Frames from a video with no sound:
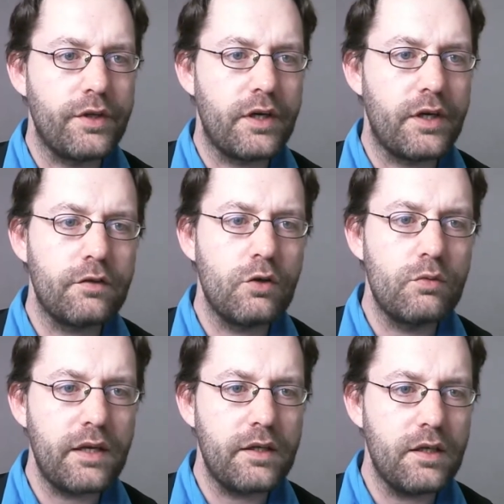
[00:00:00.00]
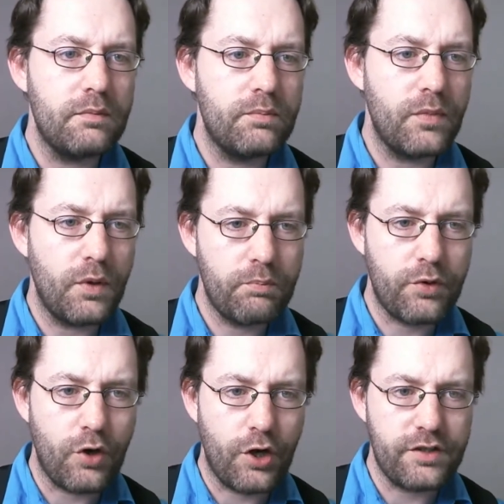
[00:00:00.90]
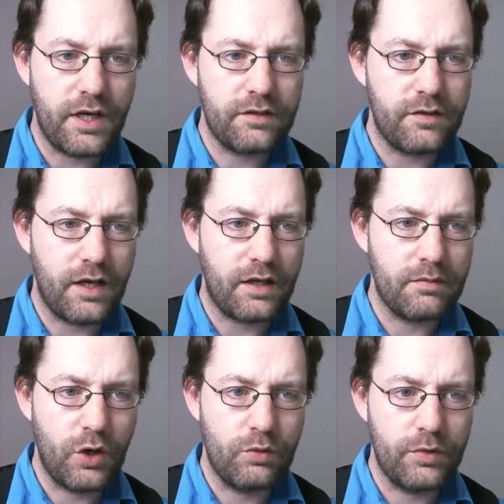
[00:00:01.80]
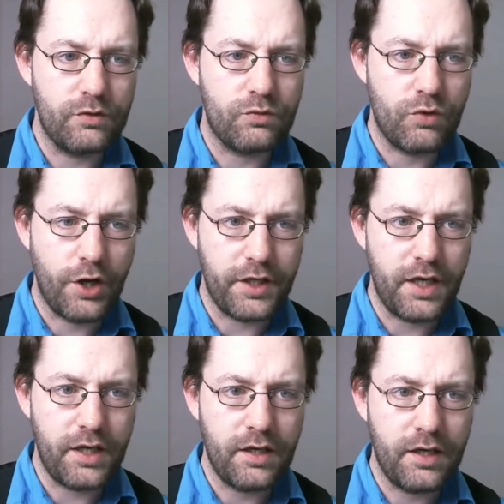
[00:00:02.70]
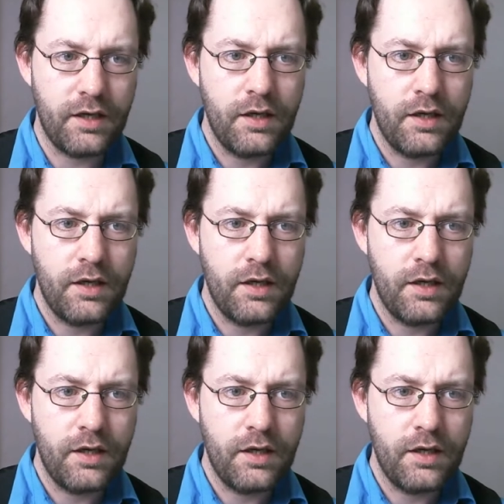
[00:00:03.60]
There are so many projects at the moment running.